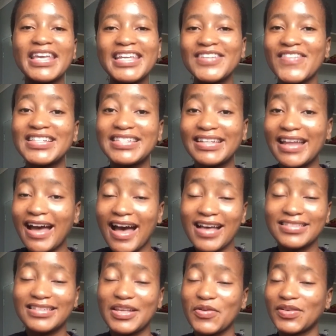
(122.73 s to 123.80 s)
they invited
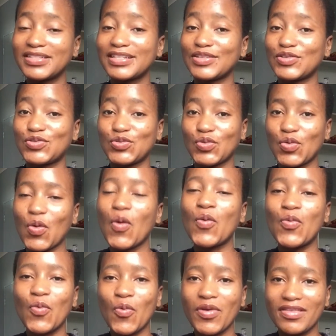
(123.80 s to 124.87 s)
us, they want us to
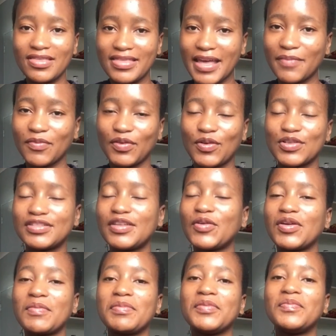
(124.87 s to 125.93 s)
go with them because
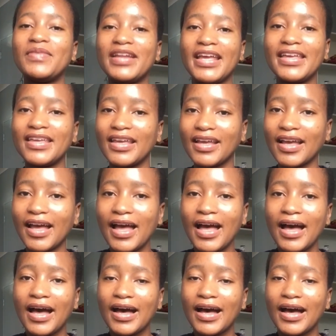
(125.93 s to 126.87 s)
they're gonna be playing